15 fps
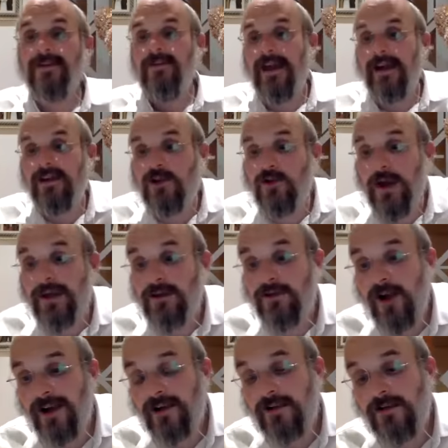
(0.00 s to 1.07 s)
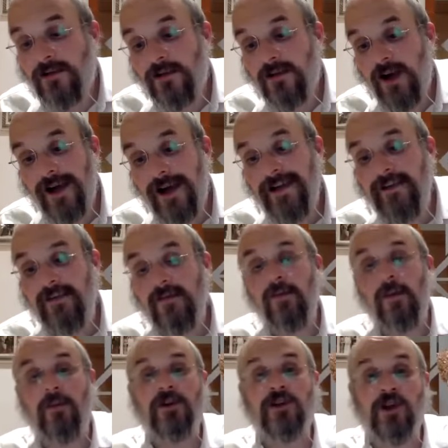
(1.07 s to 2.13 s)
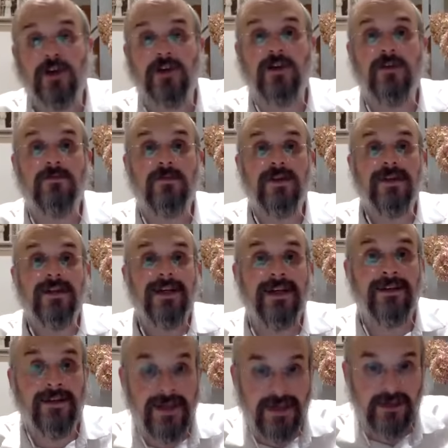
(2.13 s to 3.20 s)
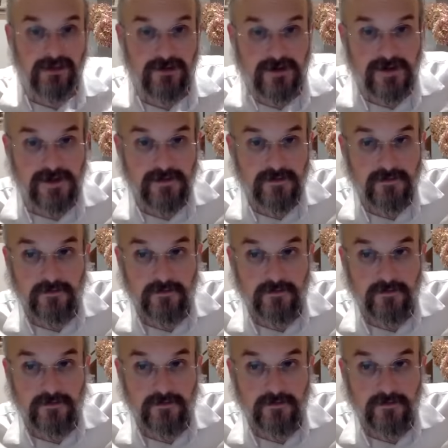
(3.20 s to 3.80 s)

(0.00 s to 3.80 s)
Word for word: that it's greater not in height, but Bishonim in years.